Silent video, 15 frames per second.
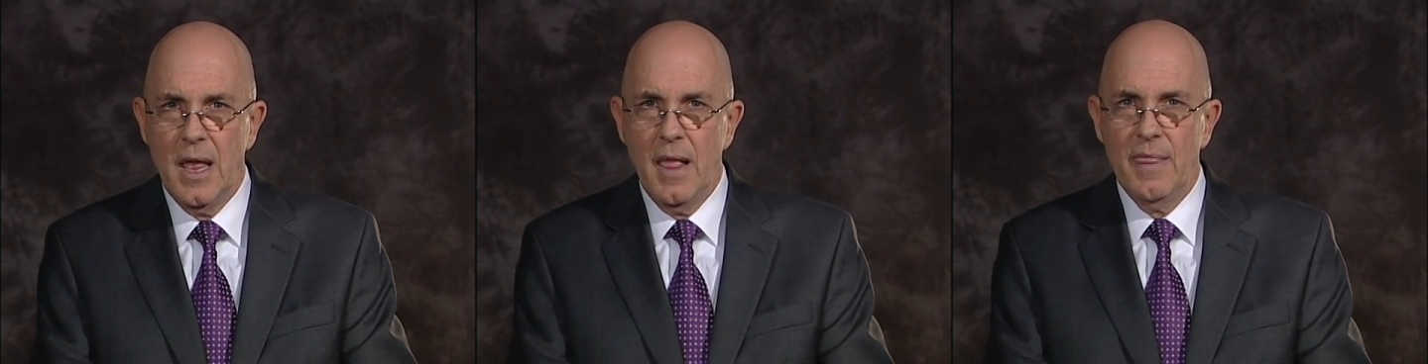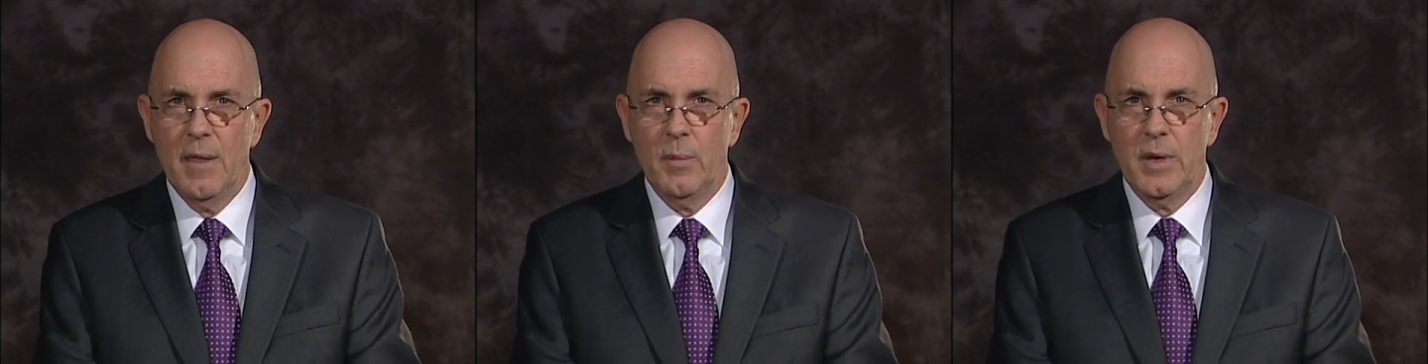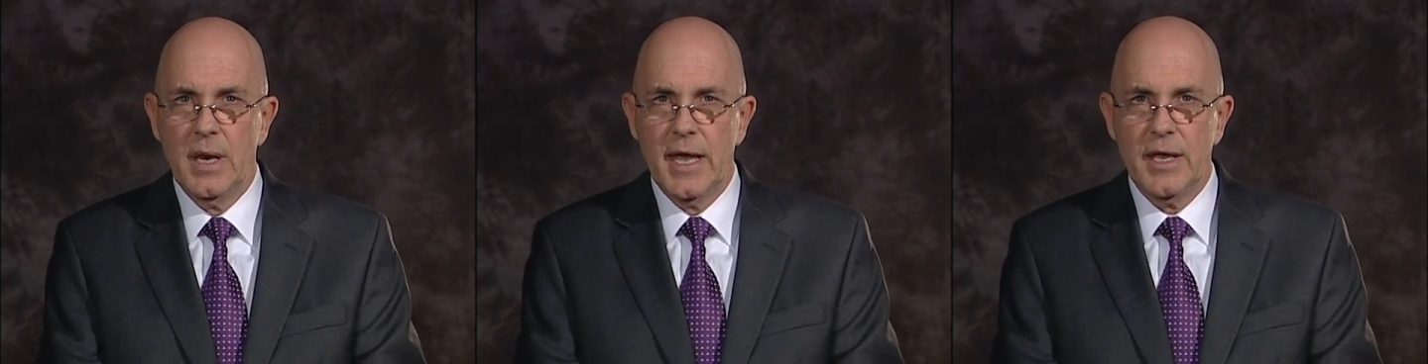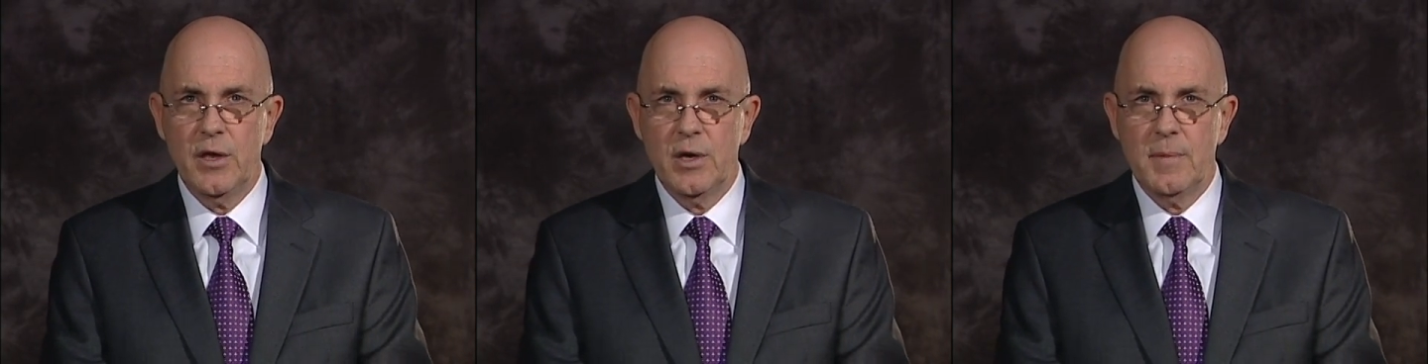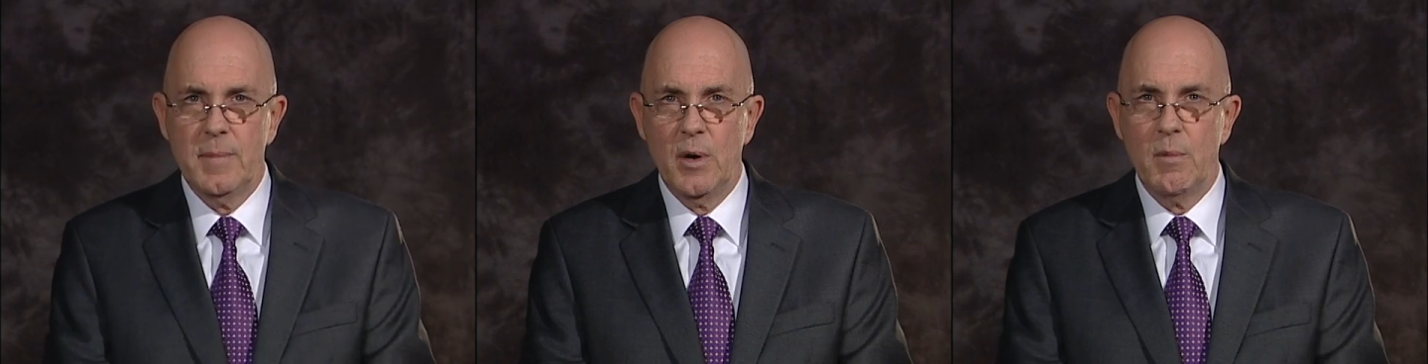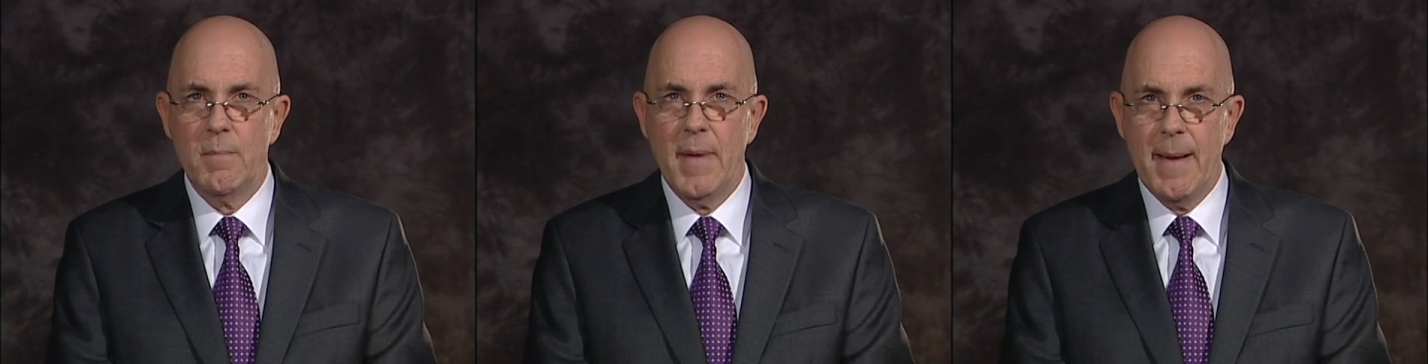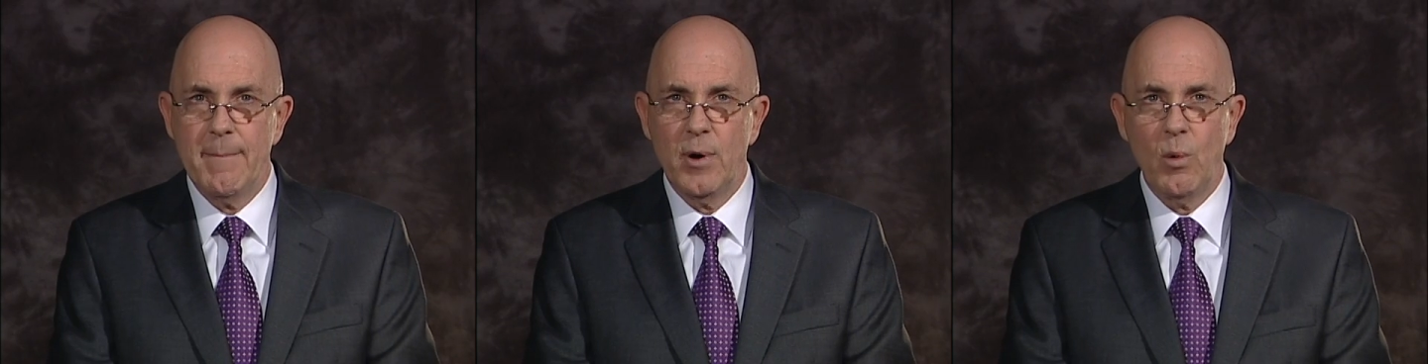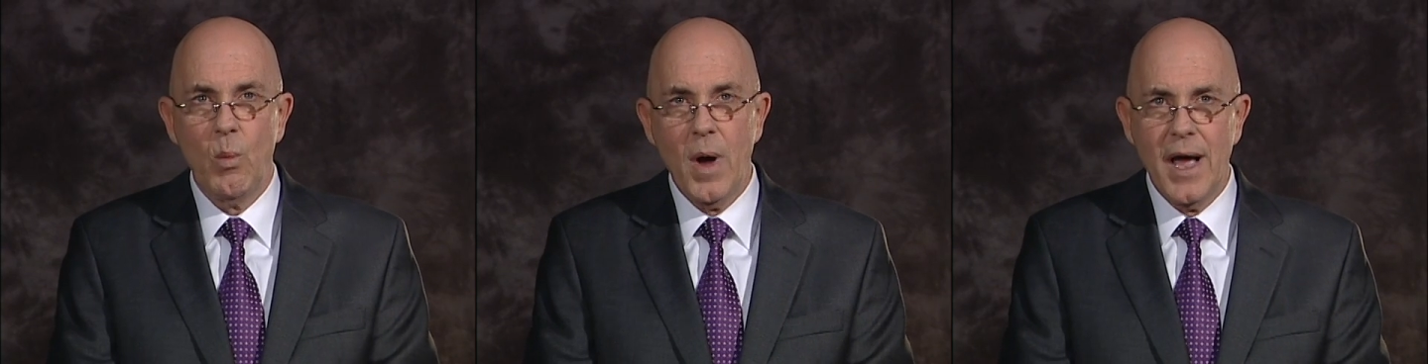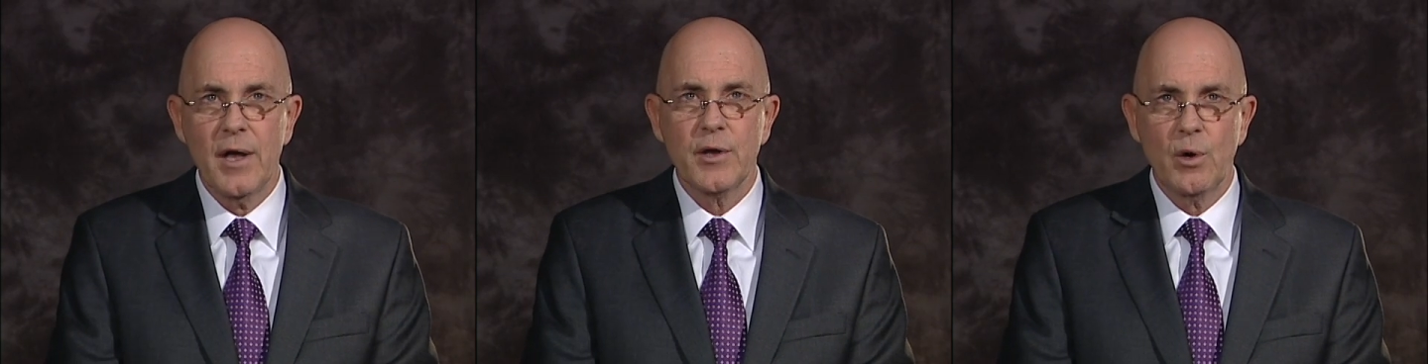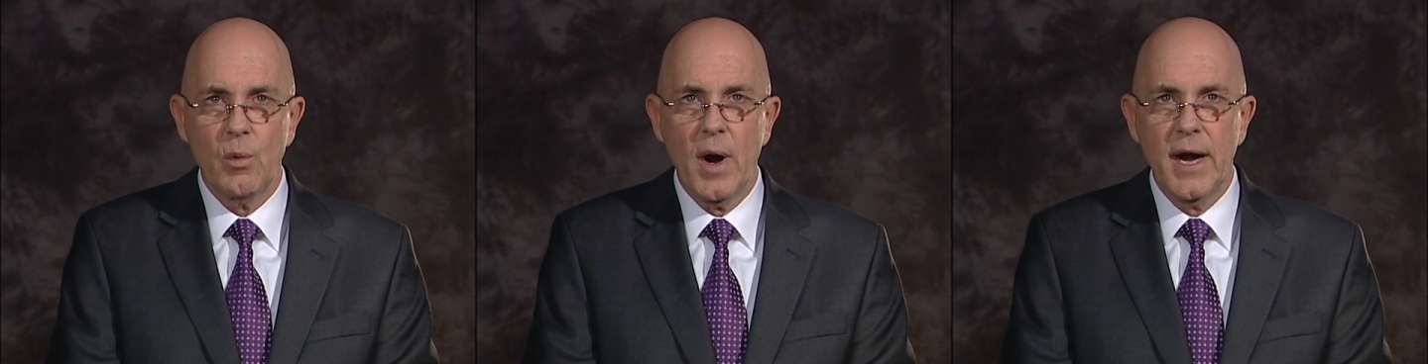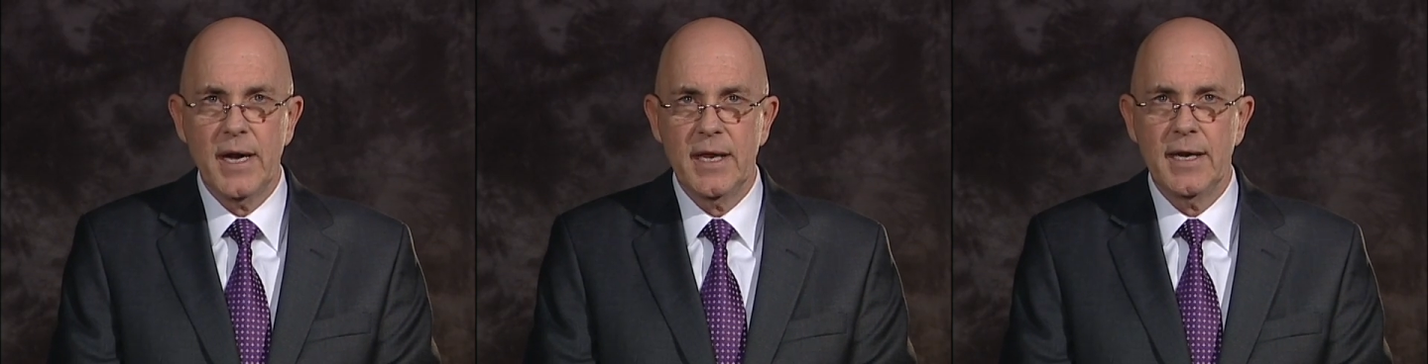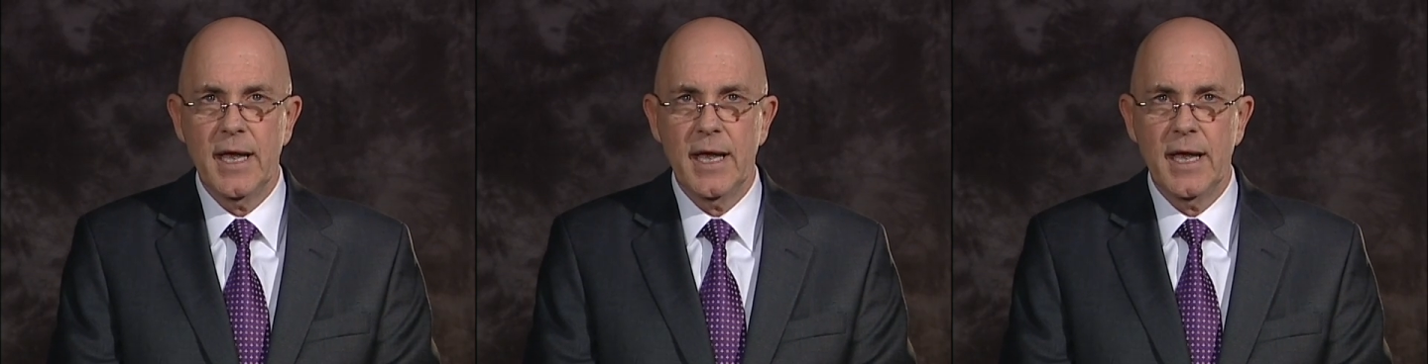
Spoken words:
that we'd like you to remember while you're writing